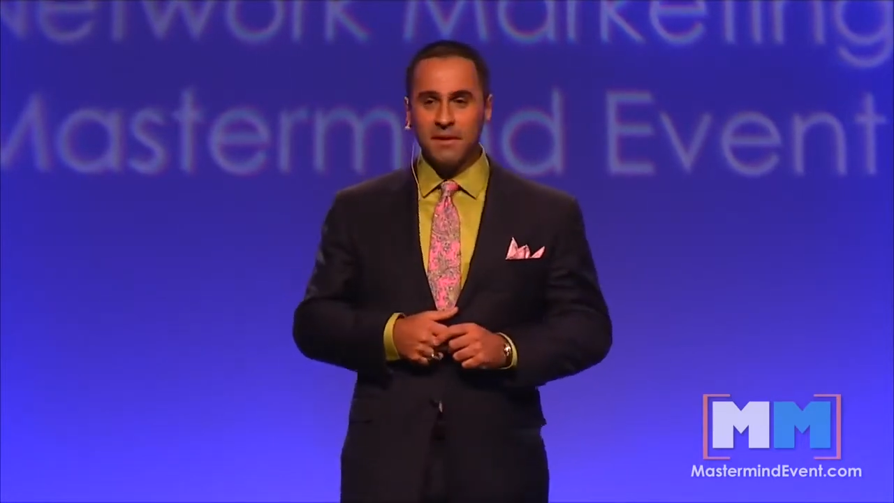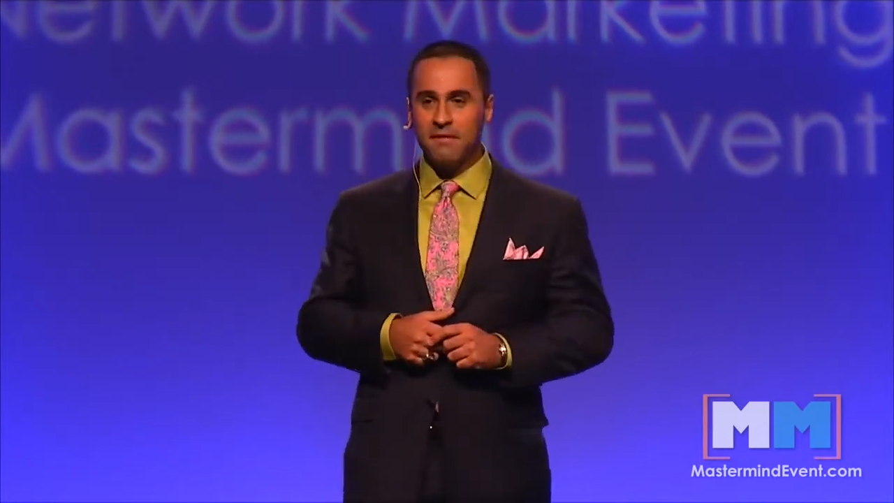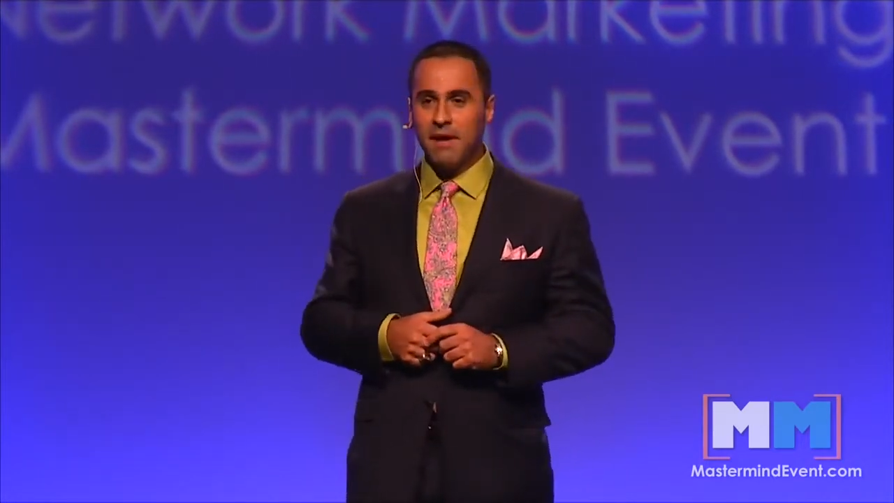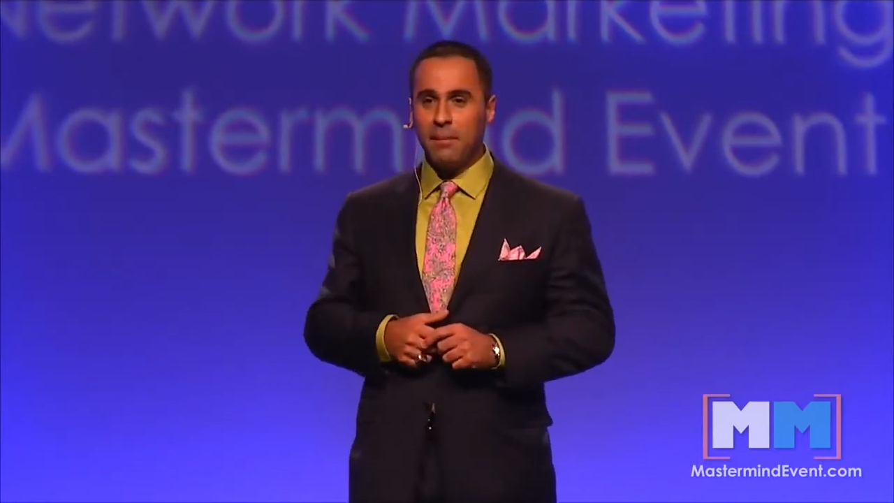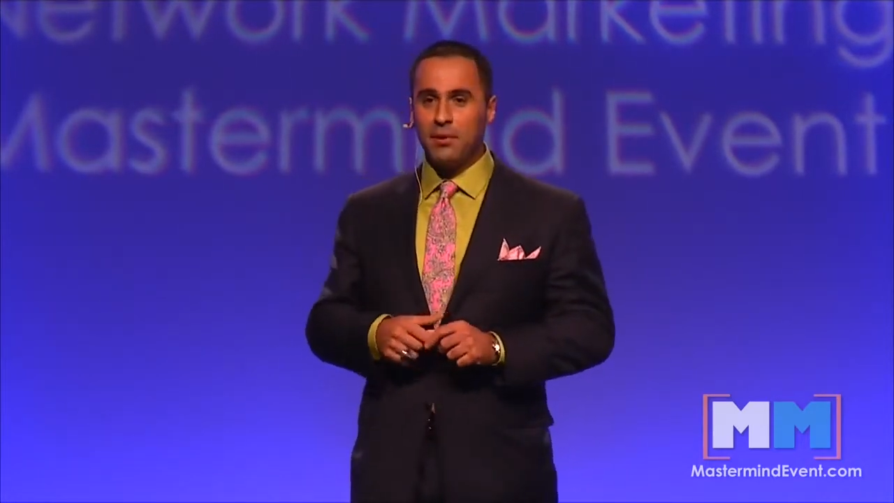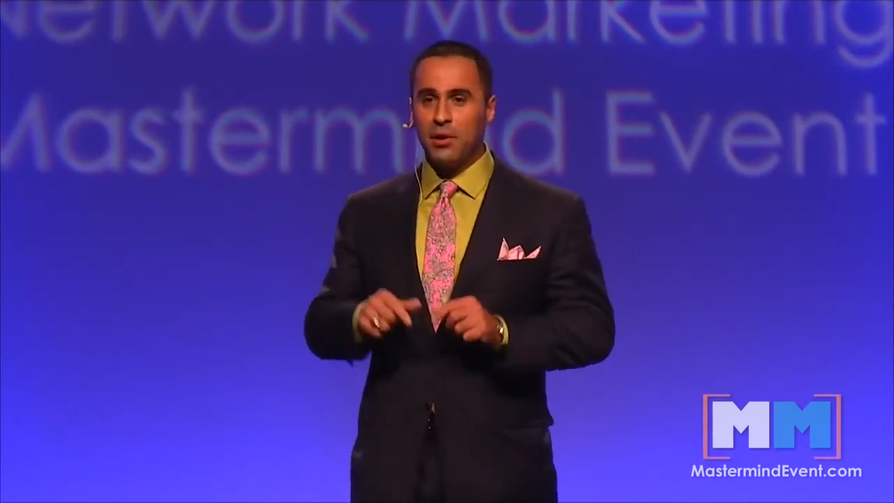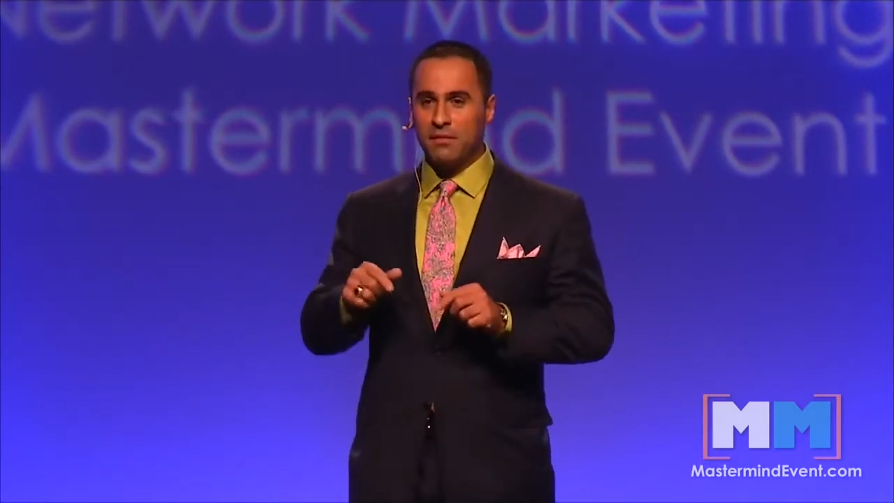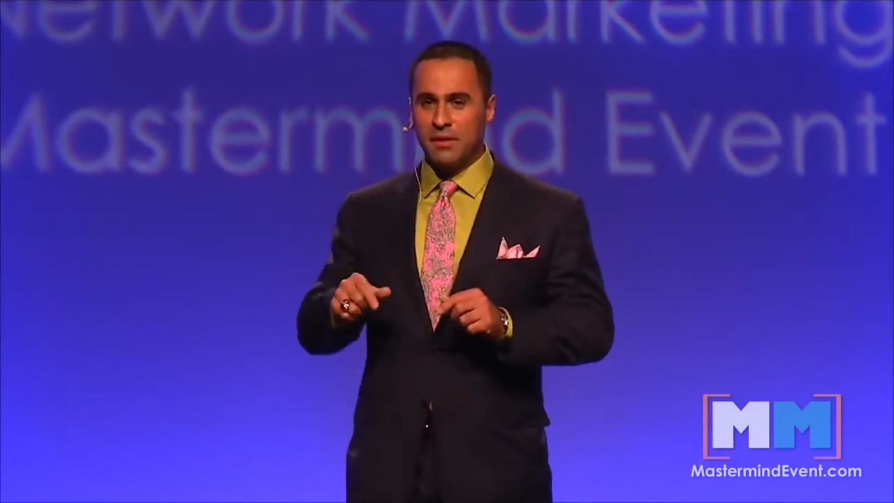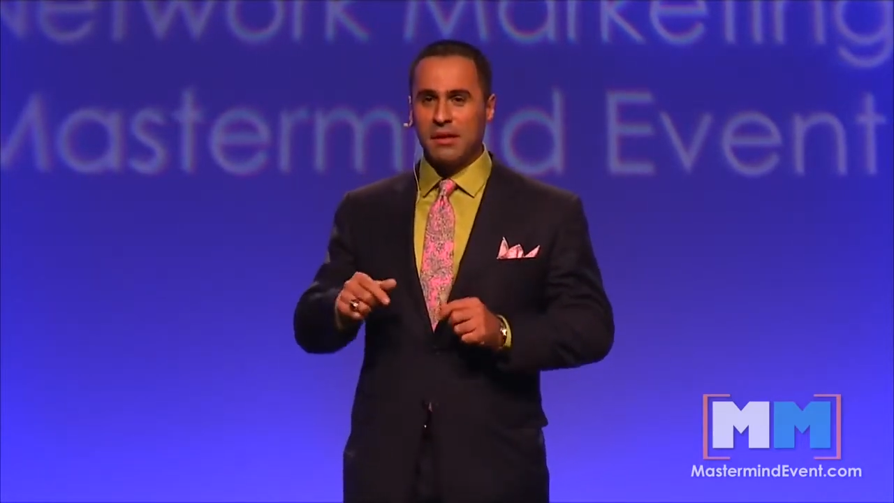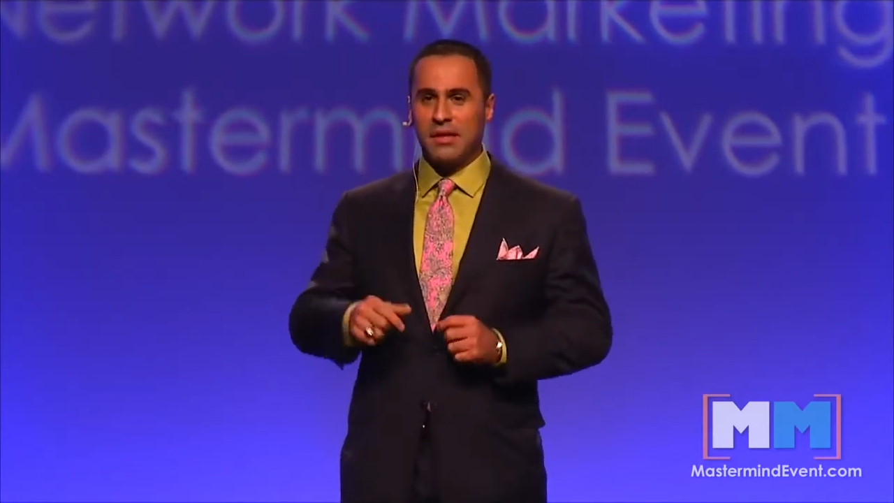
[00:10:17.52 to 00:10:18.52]
February of
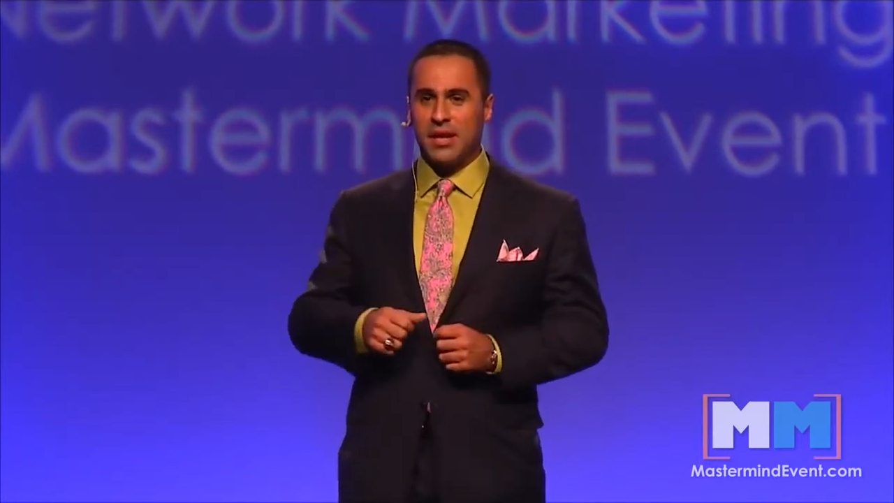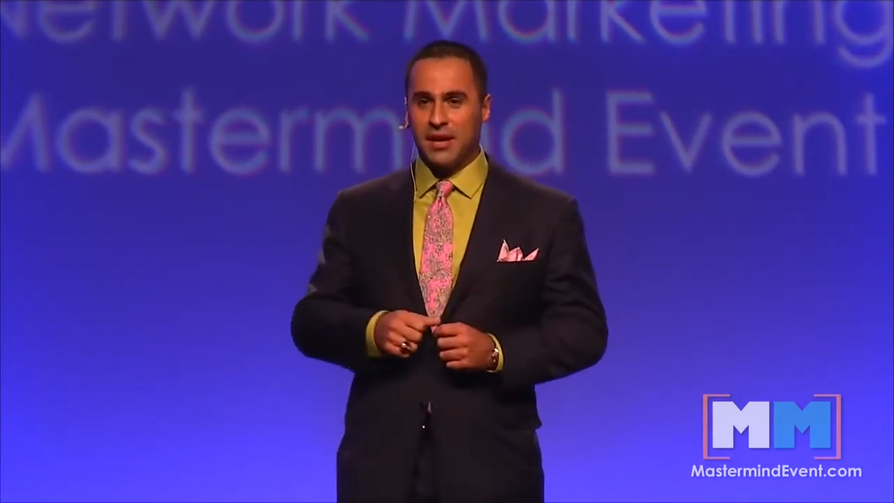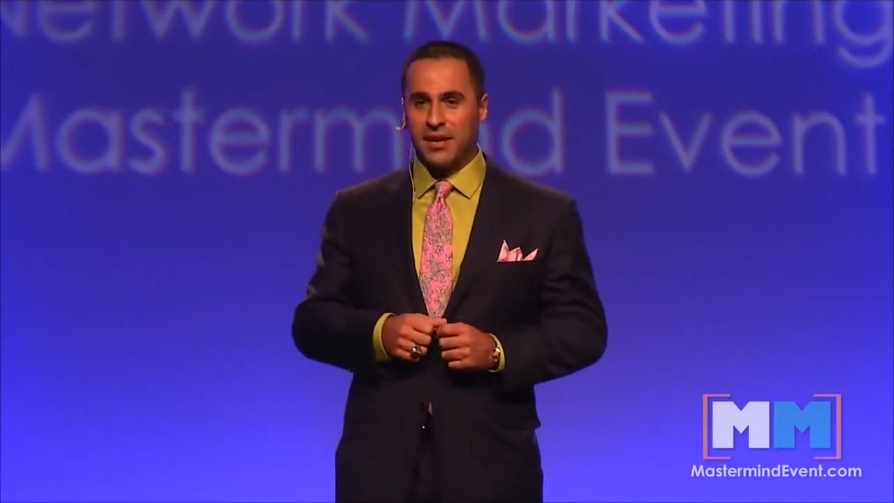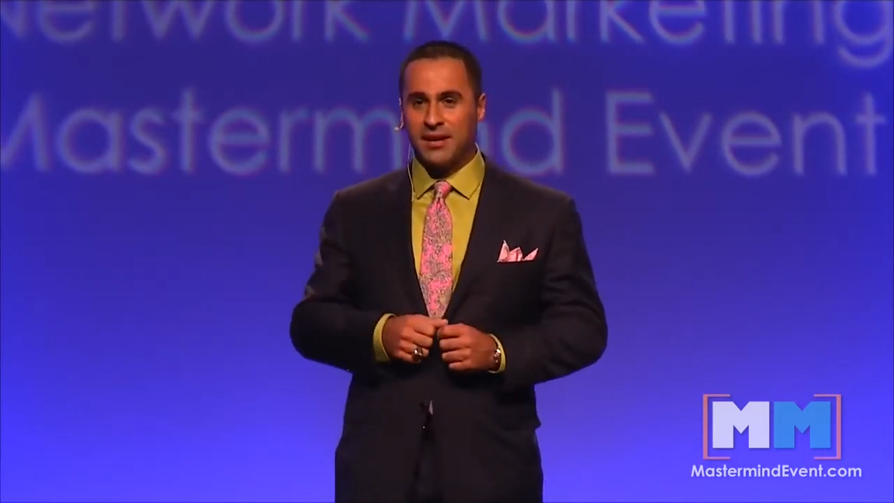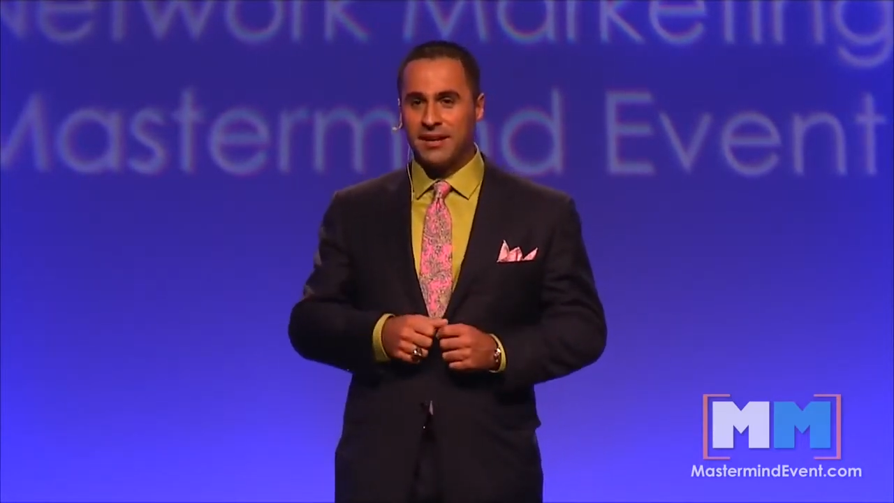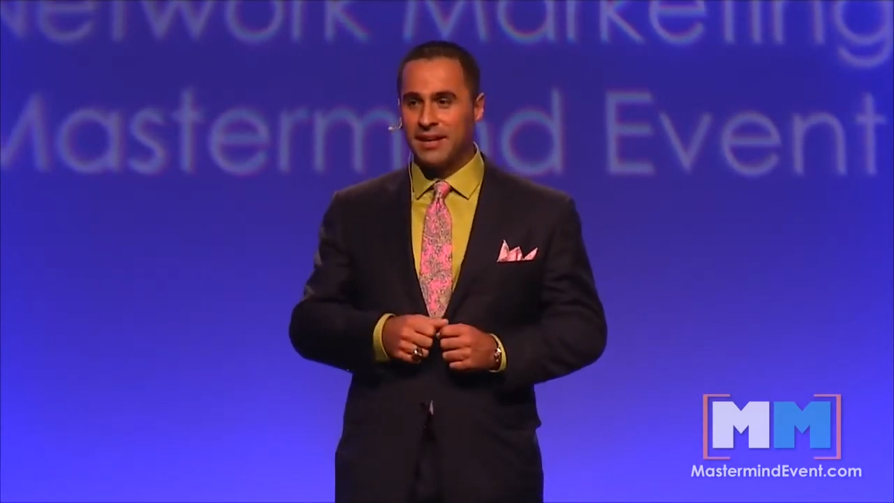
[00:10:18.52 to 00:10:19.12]
this year,